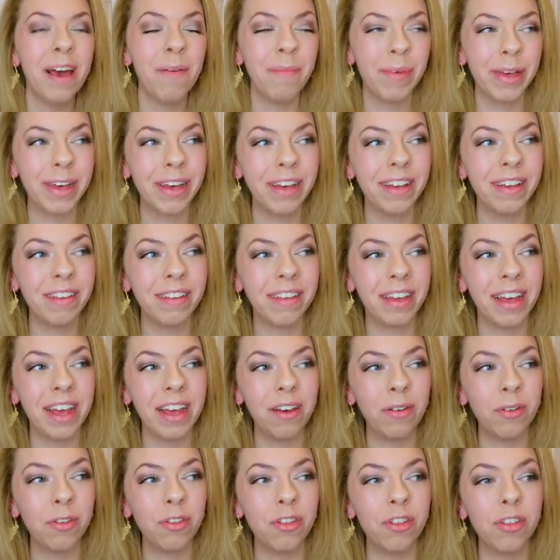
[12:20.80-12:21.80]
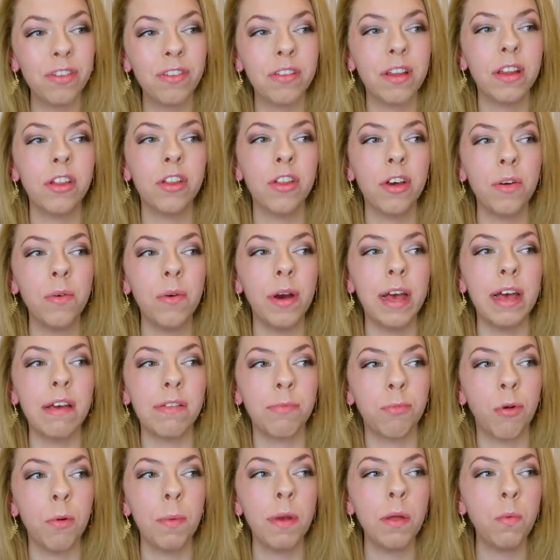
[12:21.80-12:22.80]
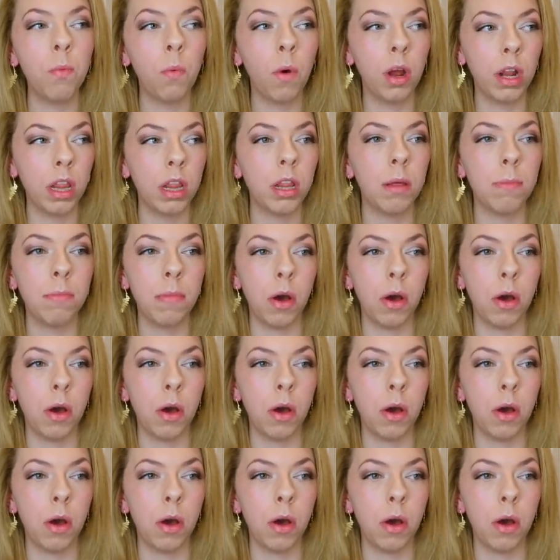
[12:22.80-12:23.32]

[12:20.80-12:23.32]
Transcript: Because it was just, you know what, it's probably one of the